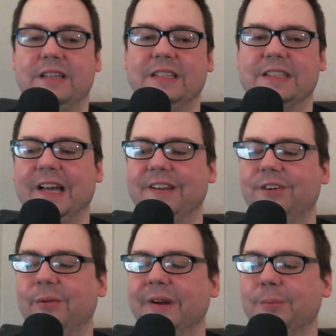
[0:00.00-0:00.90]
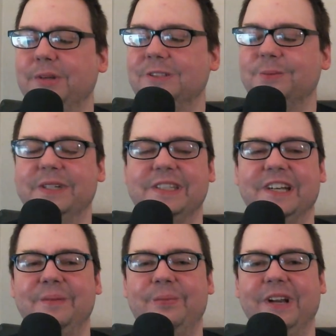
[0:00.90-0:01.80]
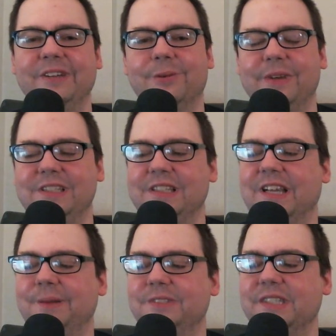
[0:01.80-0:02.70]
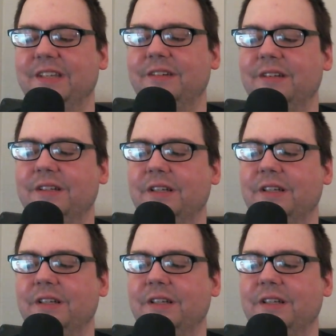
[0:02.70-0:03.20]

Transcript: does kind of a weird beat switch up whenever Ouija comes in,